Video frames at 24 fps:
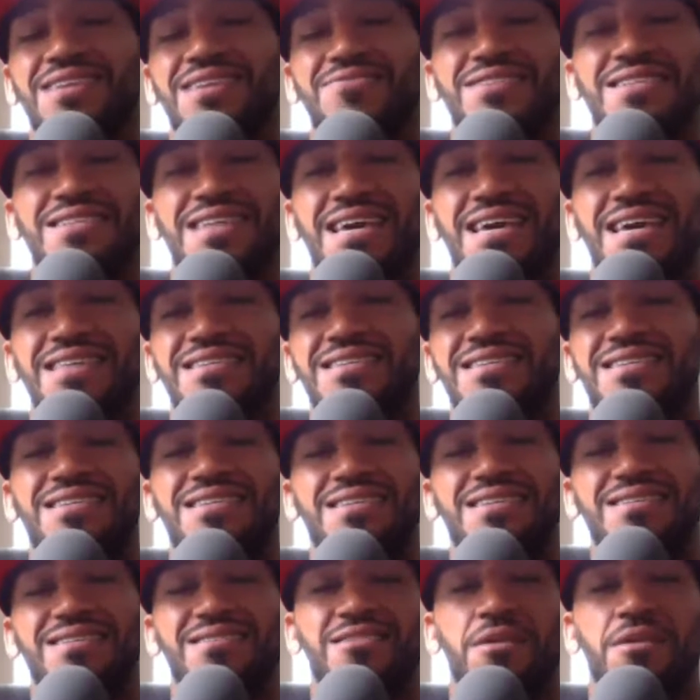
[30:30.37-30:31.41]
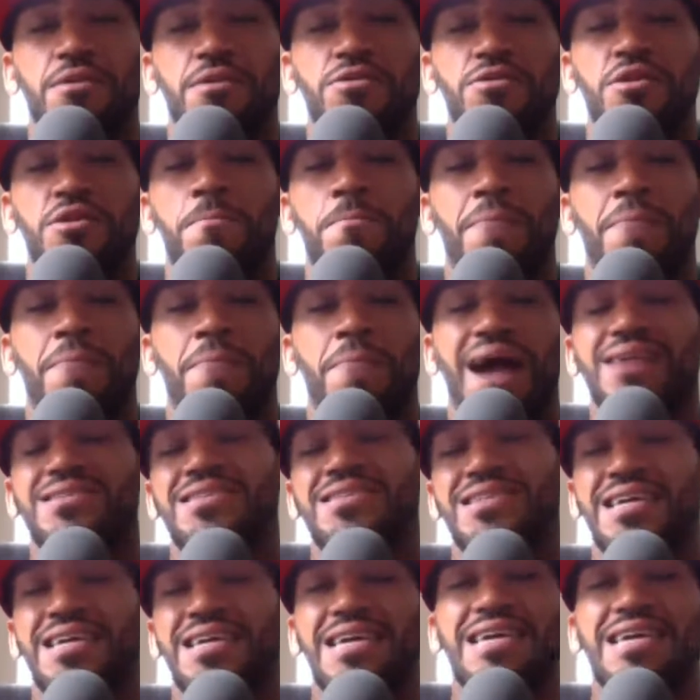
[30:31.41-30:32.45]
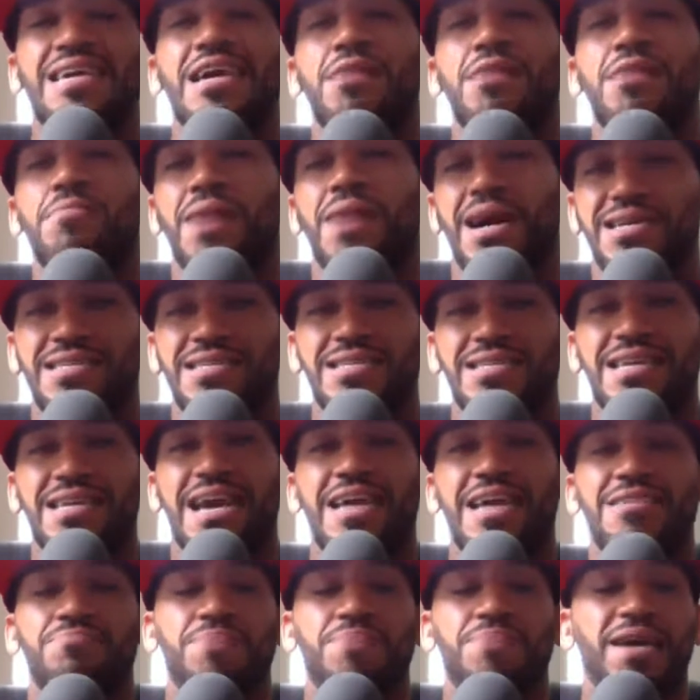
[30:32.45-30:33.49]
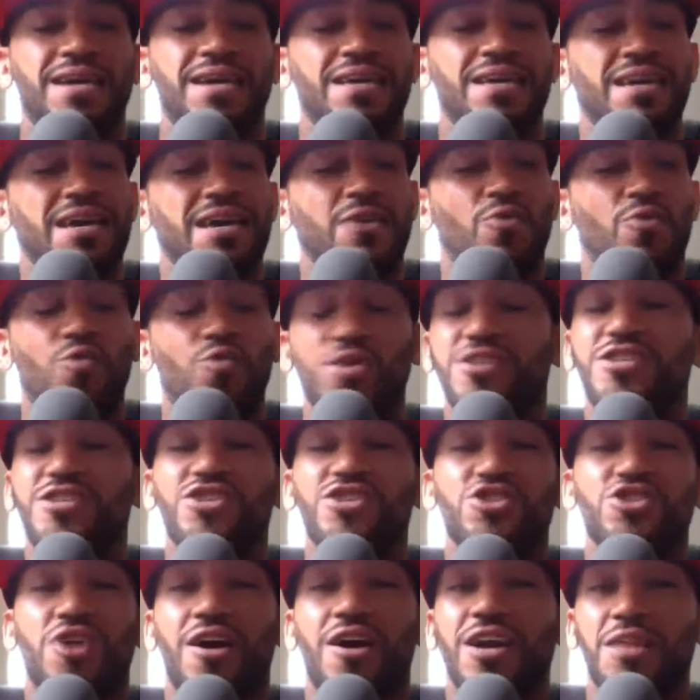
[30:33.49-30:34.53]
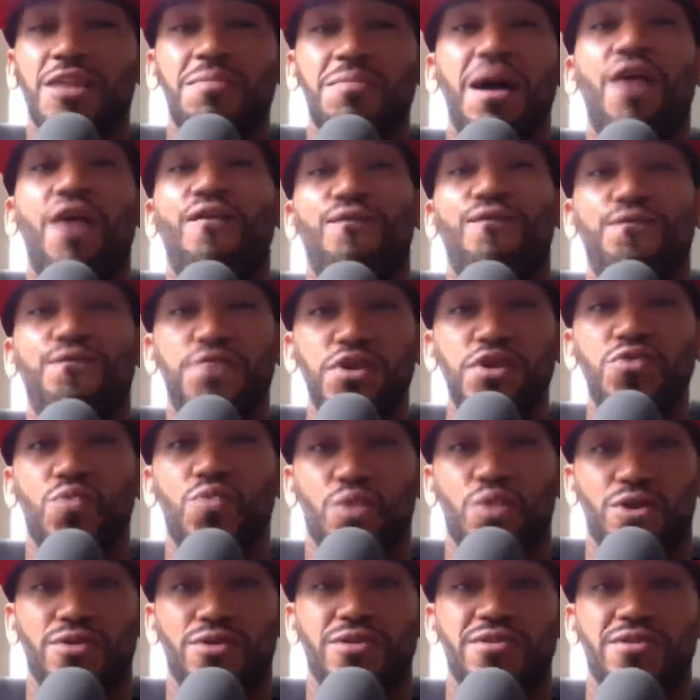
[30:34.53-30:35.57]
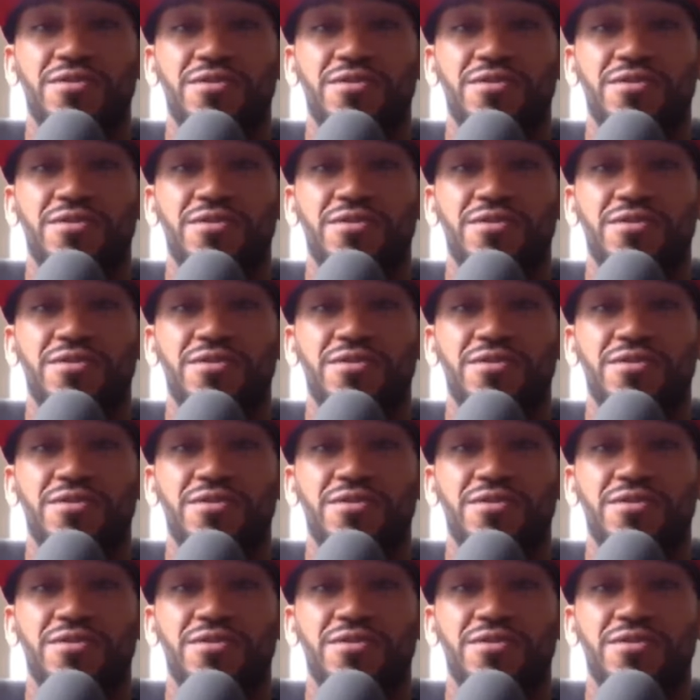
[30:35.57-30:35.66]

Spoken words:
say just the boxing and kickboxing aspect. We're just talking about footwork.